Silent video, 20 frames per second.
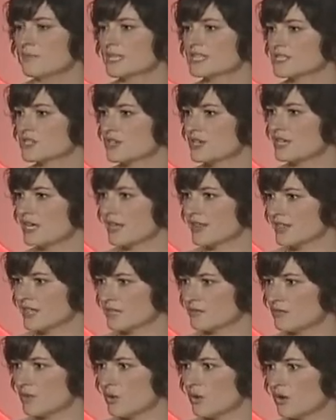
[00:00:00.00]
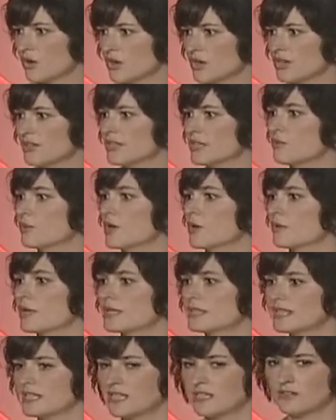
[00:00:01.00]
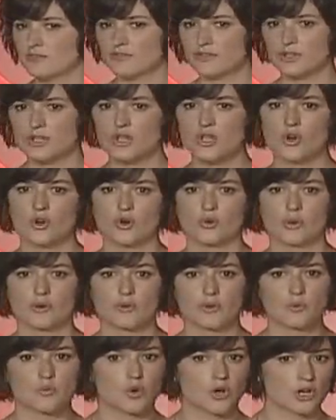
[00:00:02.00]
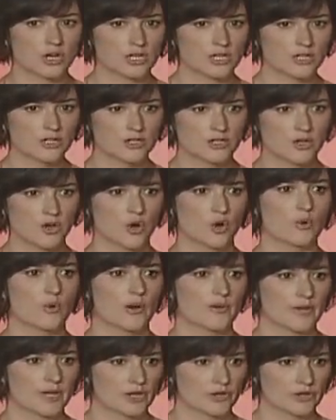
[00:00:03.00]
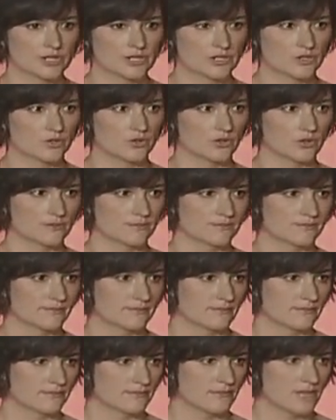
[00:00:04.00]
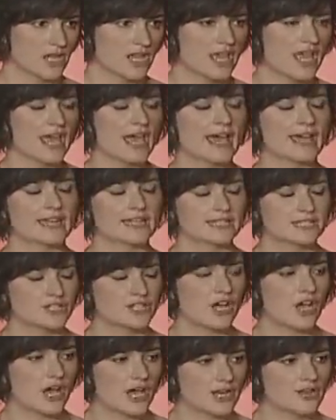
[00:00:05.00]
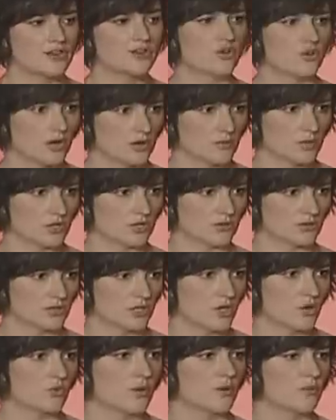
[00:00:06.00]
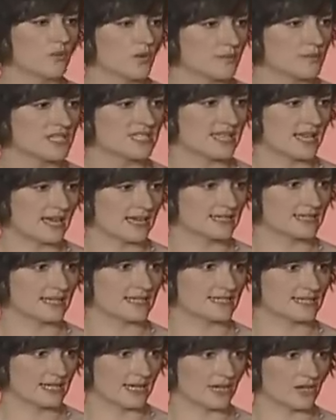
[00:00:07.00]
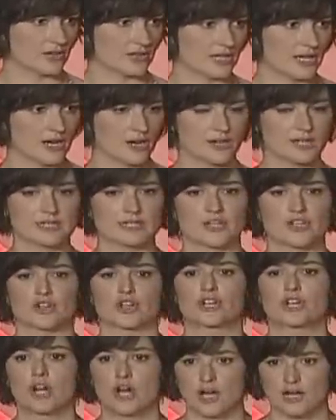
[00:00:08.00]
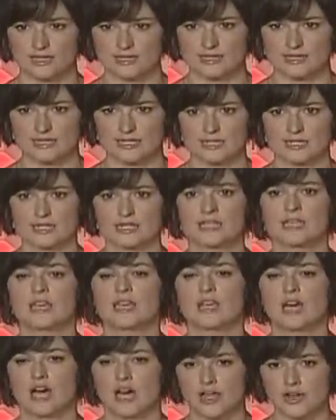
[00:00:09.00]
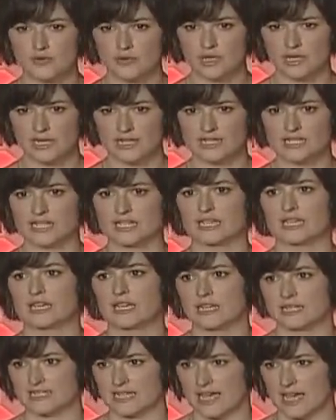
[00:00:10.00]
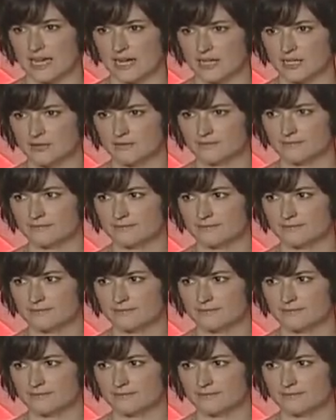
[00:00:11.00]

based on nothing more than where we live or where we work or where we go to school. And it's not normal when women's access to healthcare is under constant, unrelenting attack.